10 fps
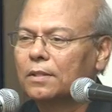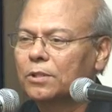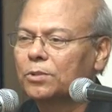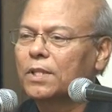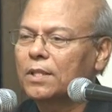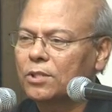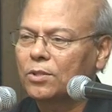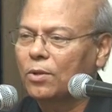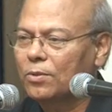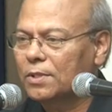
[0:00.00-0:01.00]
sweetest
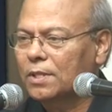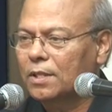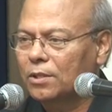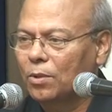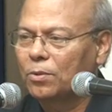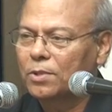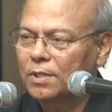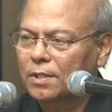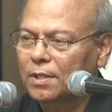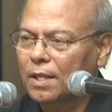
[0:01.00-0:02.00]
songs are
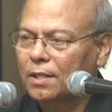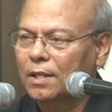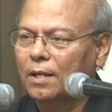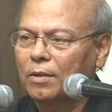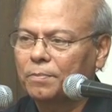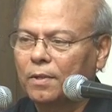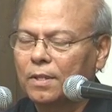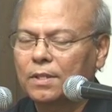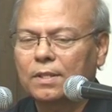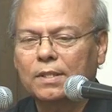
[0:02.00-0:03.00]
those that tell of